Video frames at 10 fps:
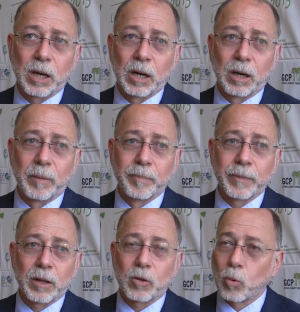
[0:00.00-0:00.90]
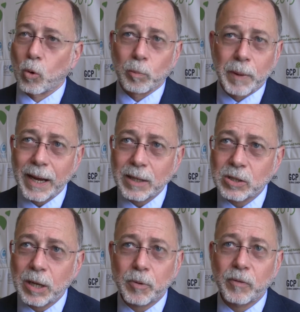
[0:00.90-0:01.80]
The World Bank
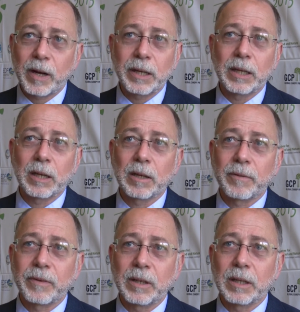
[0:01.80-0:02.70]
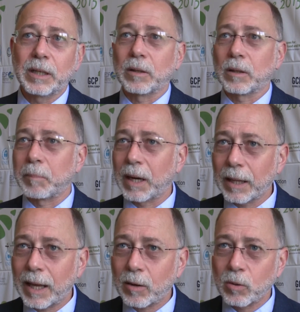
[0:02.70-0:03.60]
is not providing enough funding, the
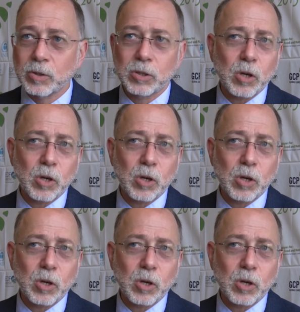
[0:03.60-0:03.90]
bilaterals.